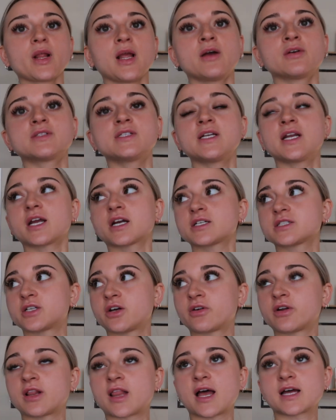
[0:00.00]
I was in
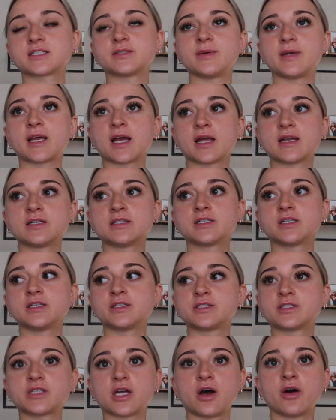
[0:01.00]
Arizona last weekend,
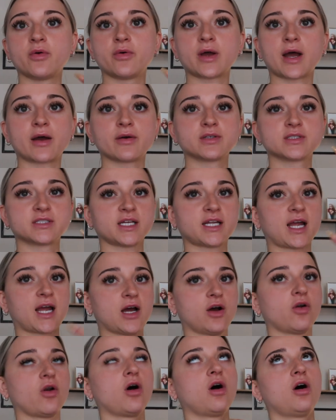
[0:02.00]
so I was like
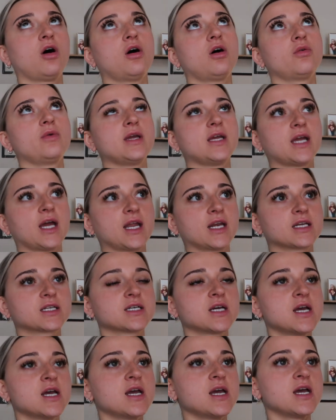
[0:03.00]
out all weekend.
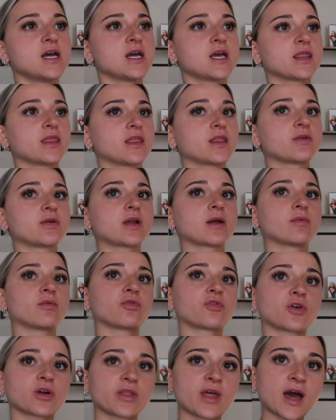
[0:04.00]
And the weekend
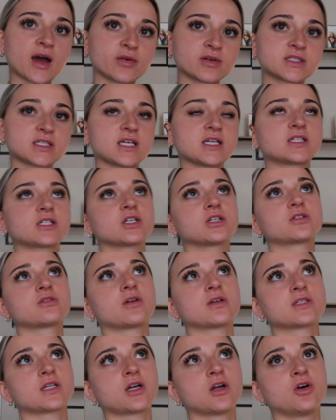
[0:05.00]
before that was Easter, so I
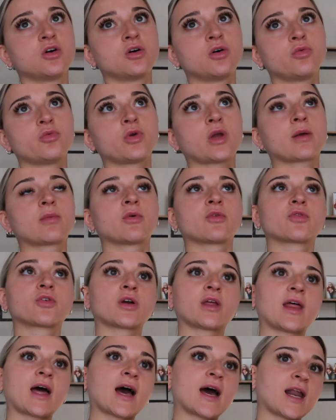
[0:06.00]
was at home. The weekend
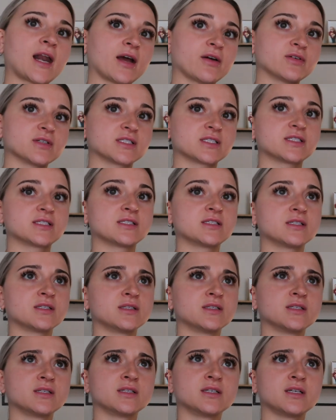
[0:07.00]
before that, I was
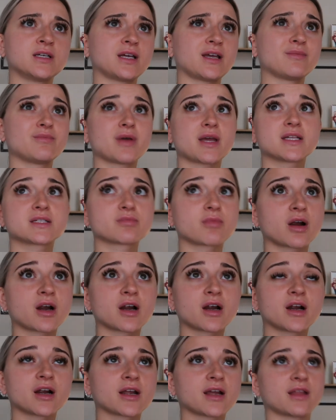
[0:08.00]
in
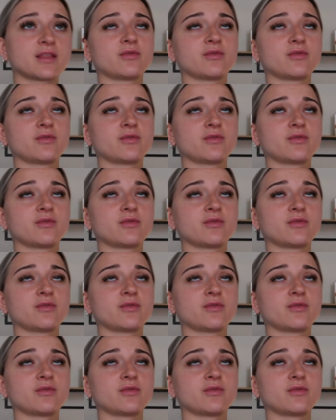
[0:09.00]
Bismarck.